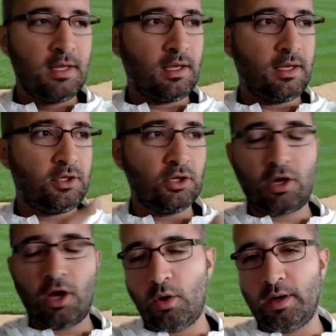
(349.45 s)
Like you're
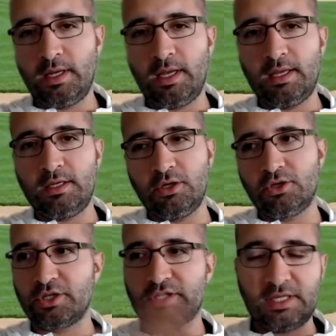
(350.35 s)
going and you're
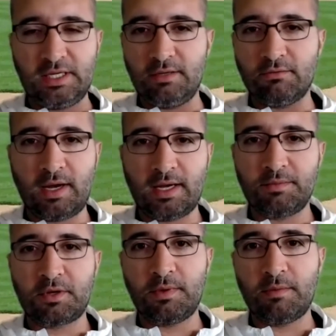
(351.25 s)
just seeing
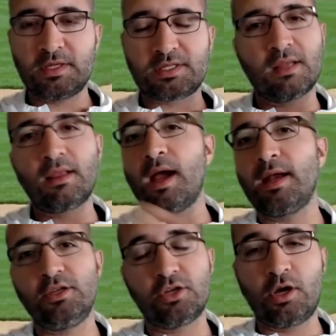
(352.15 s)
random commitments online
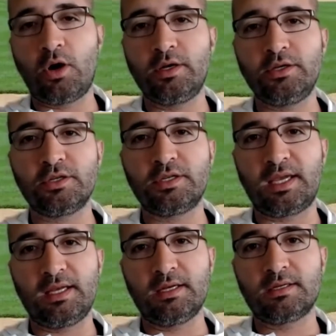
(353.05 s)
and you're going and you're
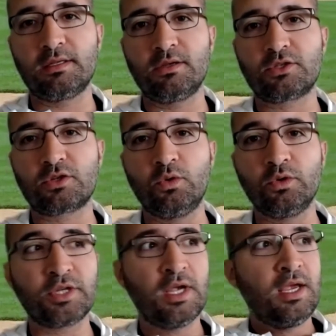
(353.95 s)
digging into those schools.